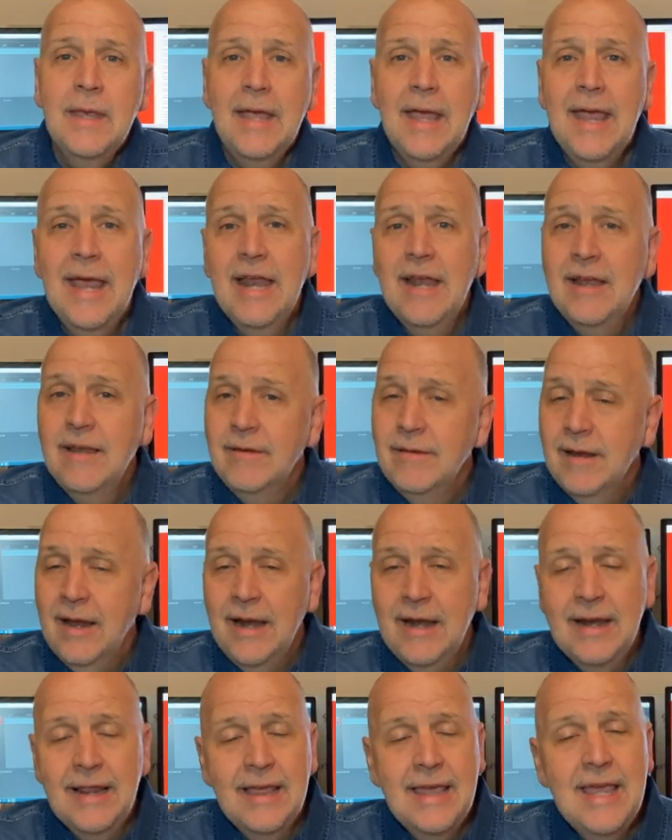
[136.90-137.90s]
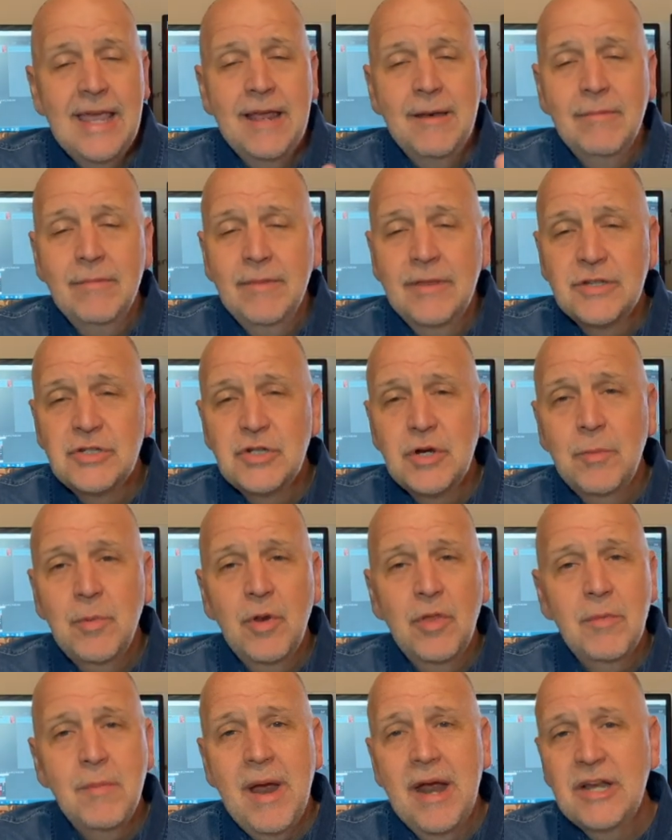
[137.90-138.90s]
And again, the Sermon
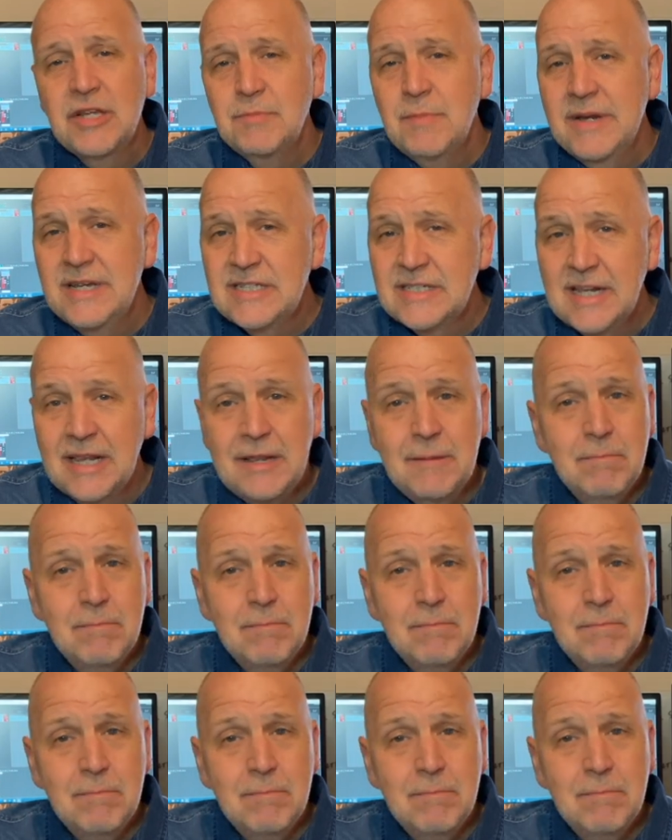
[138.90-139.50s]
on the Mount is basically